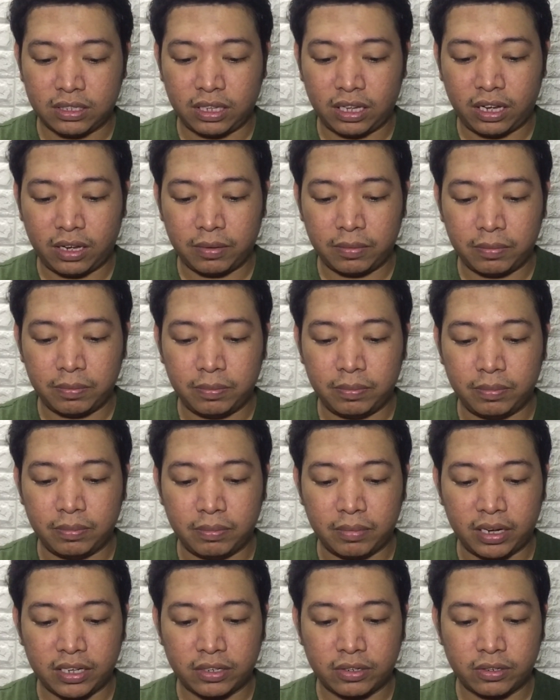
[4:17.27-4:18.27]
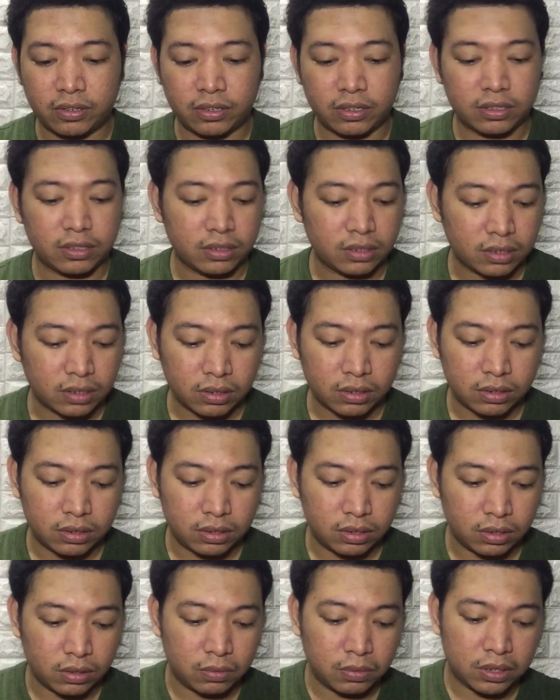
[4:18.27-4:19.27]
they have mic or you
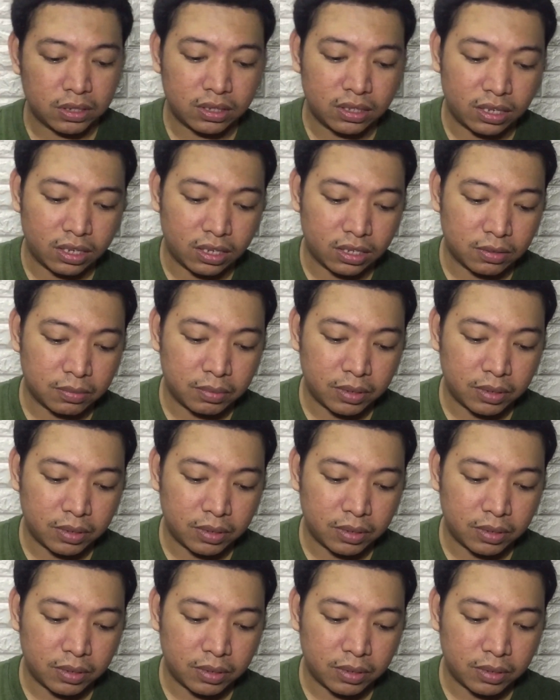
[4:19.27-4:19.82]
know whatnot.